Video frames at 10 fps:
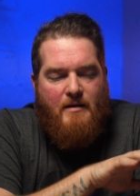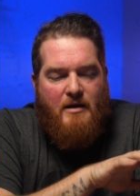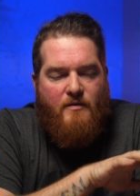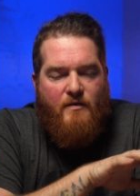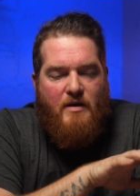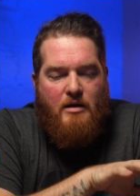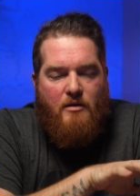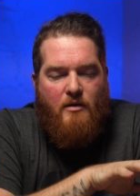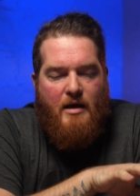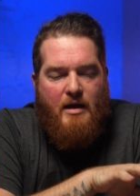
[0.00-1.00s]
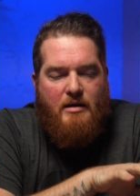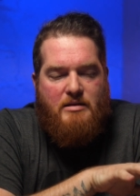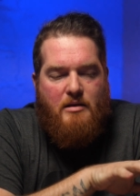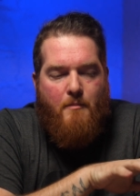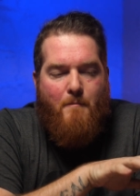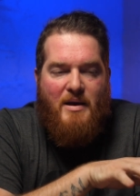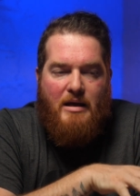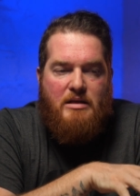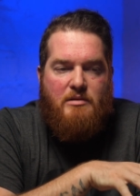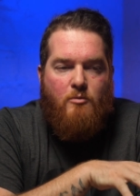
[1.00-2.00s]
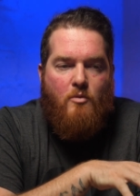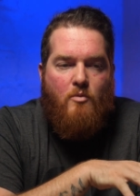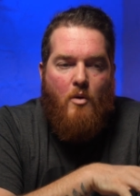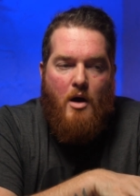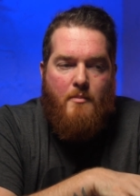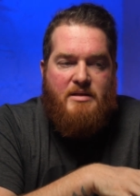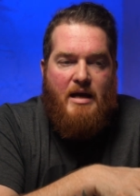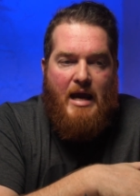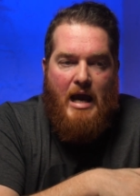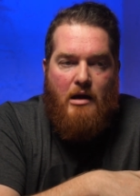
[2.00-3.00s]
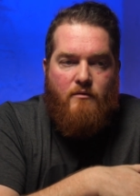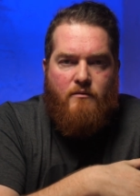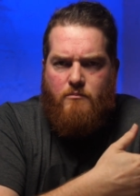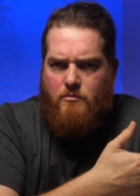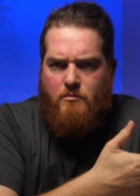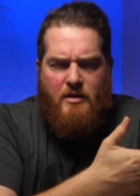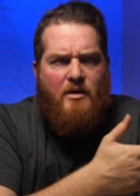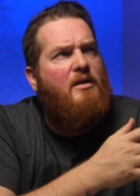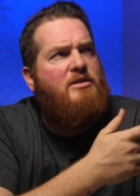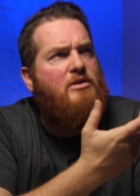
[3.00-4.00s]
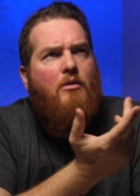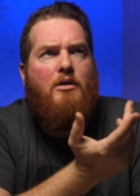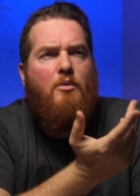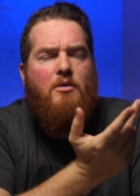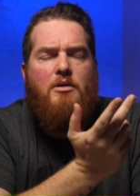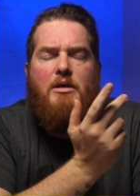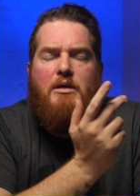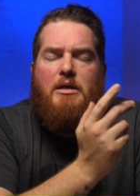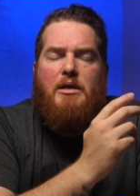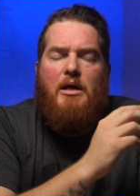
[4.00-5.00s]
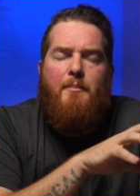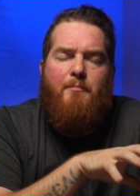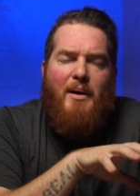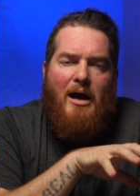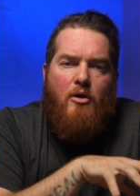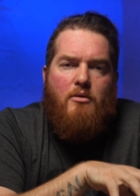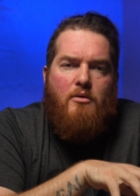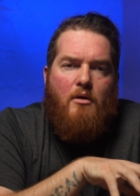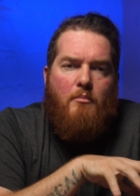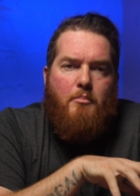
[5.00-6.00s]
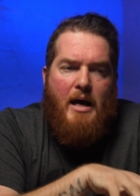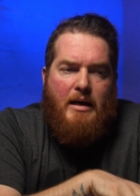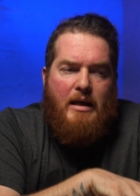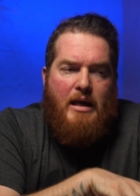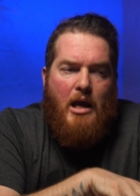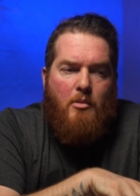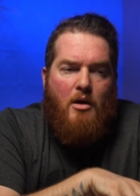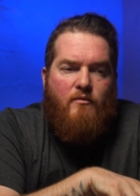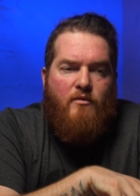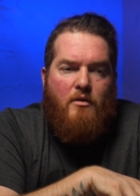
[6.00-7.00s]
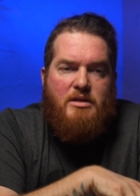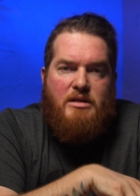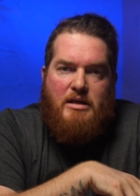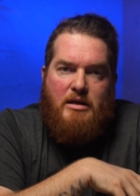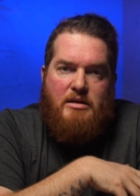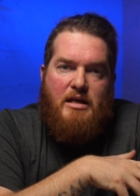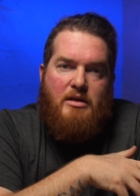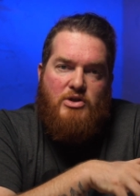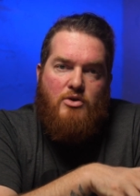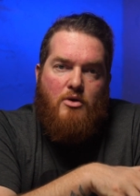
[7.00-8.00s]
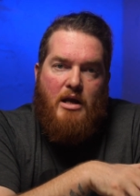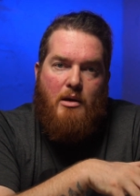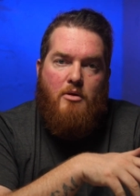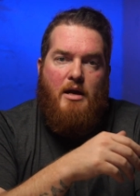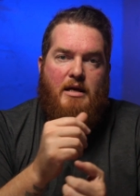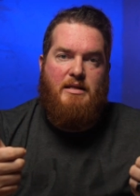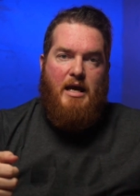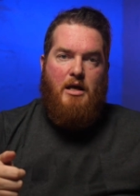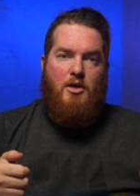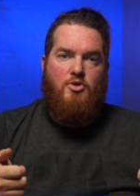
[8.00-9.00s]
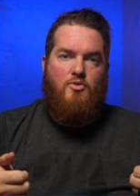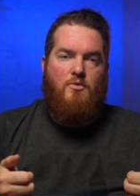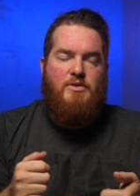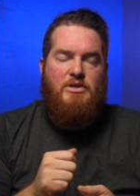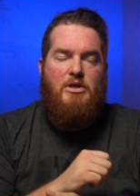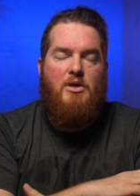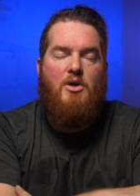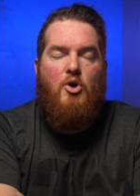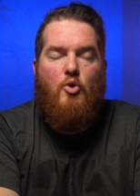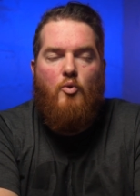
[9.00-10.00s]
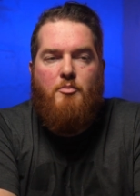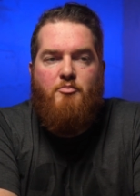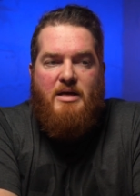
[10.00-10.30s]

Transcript: I think that the biggest qualms I have, I think that's the correct word, about the Pocket camera versus like say the studio camera that has the hand controls would